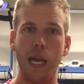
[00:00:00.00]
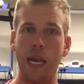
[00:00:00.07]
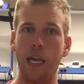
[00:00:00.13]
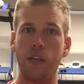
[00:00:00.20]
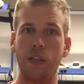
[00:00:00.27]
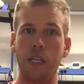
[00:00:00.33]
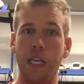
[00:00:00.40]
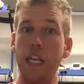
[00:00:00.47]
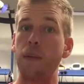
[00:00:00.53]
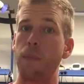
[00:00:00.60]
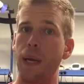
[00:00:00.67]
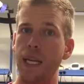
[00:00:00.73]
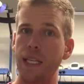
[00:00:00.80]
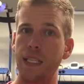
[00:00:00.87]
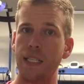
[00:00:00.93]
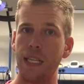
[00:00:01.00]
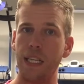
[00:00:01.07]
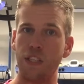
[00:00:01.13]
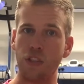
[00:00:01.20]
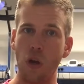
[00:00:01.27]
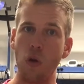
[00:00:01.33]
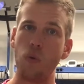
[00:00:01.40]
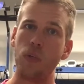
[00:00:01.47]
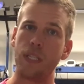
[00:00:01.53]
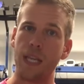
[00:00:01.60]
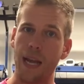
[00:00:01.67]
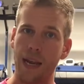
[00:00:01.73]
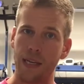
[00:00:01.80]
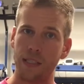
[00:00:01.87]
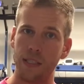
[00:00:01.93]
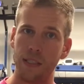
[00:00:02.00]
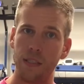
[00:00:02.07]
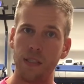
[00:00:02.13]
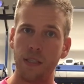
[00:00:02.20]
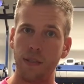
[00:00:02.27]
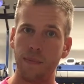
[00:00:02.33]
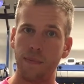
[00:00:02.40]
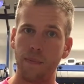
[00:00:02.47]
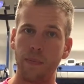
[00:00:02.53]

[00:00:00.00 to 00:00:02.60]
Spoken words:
And it pays its own taxes,